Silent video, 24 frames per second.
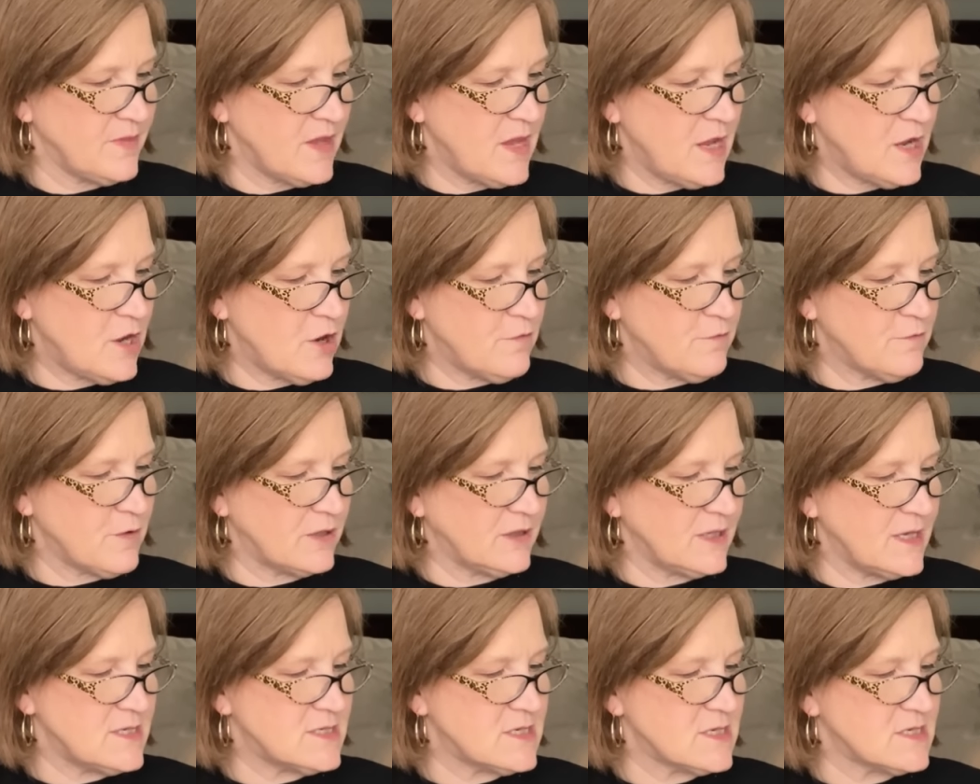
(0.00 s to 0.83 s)

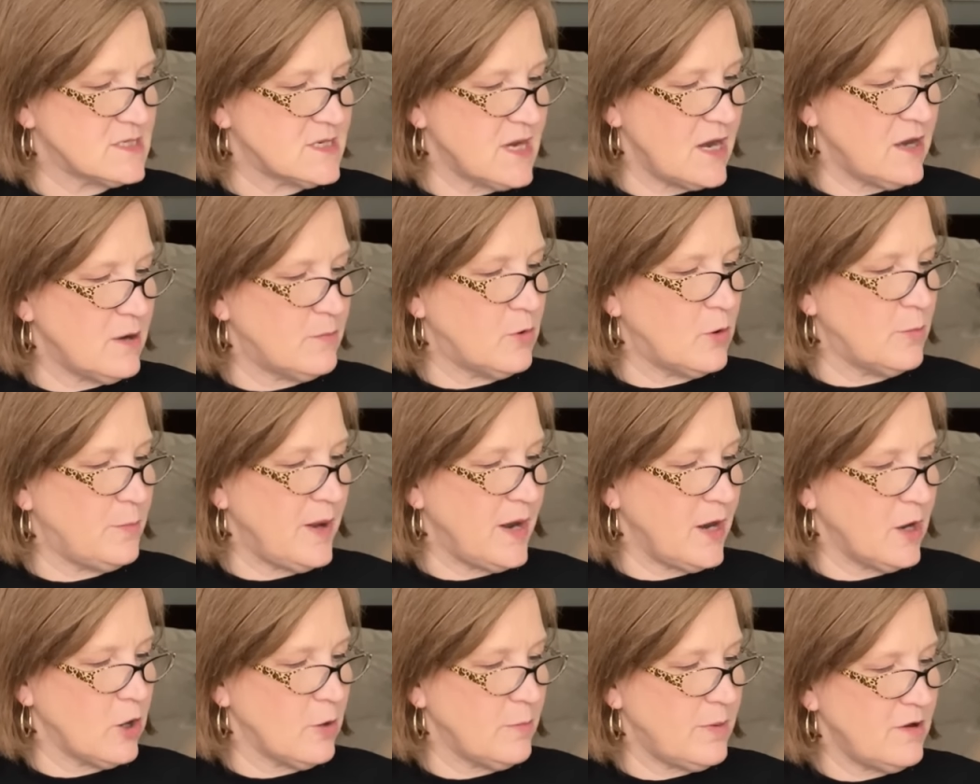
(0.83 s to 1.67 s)
Eco-friendly, sustainable,
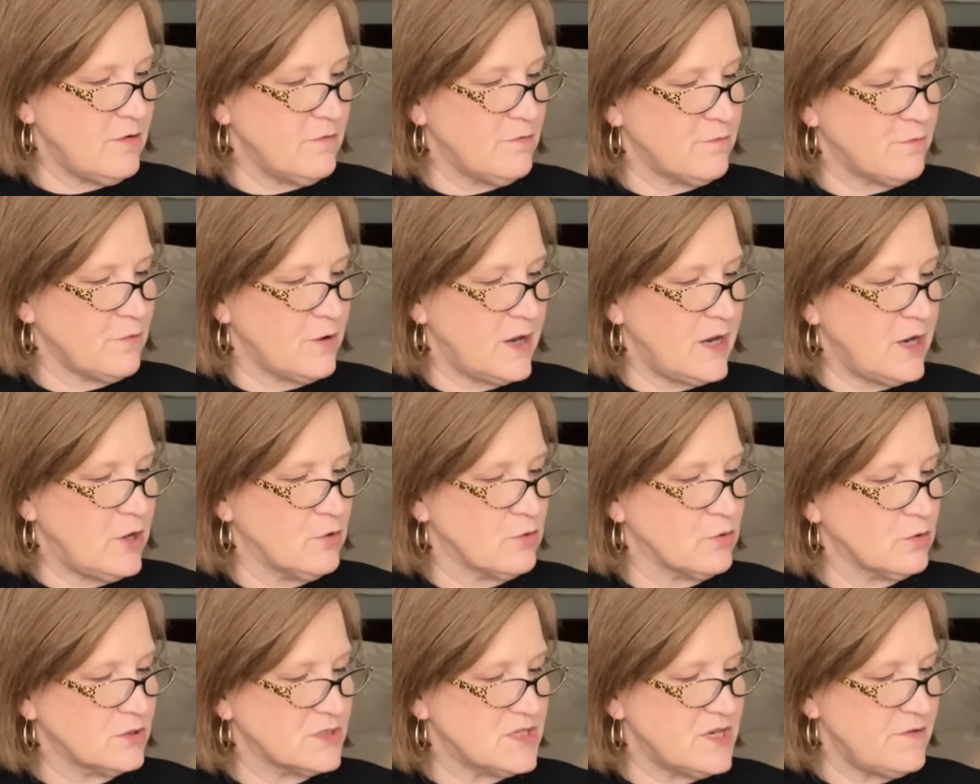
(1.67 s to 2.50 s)
paraben-free,
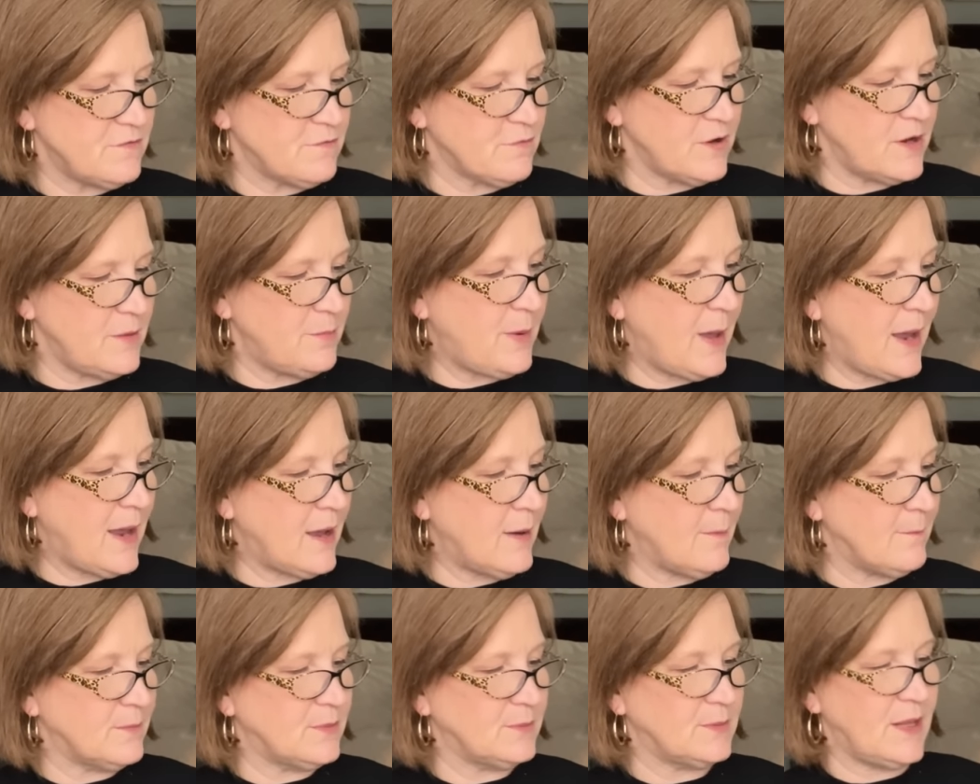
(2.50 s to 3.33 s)
cruelty-free,
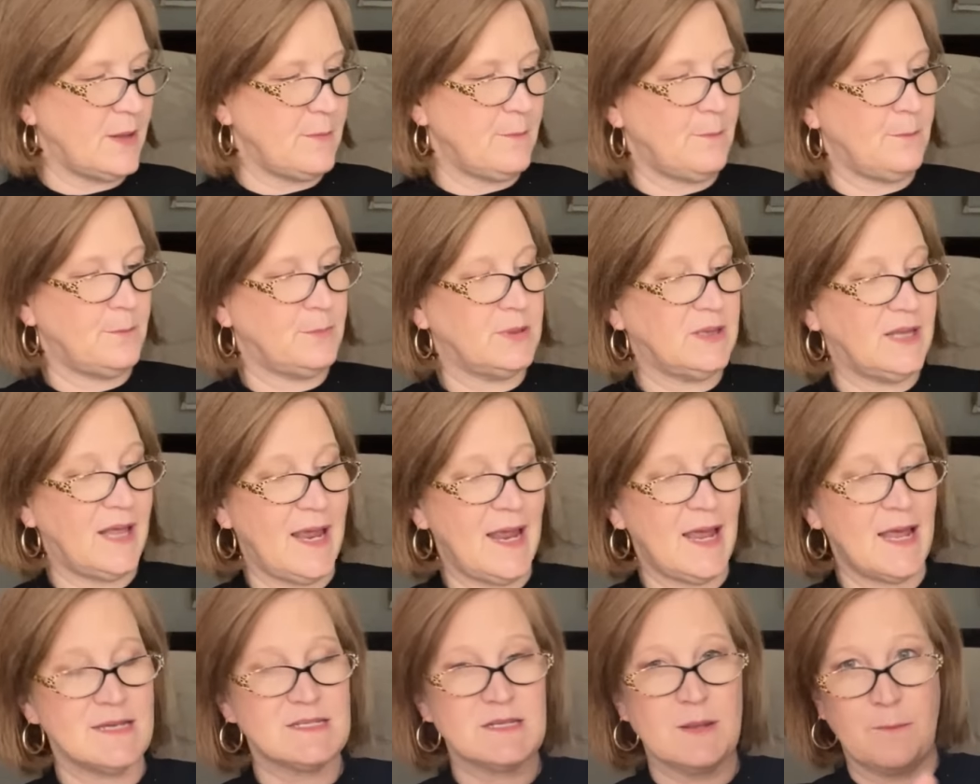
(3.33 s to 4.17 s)

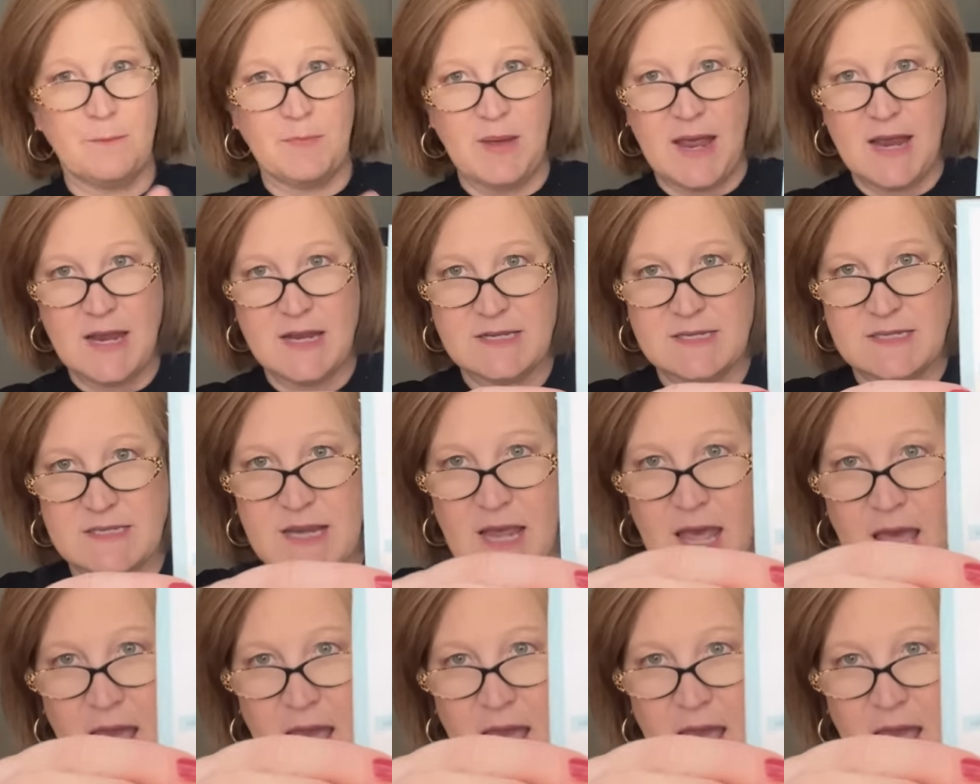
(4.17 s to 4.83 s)
plant-based,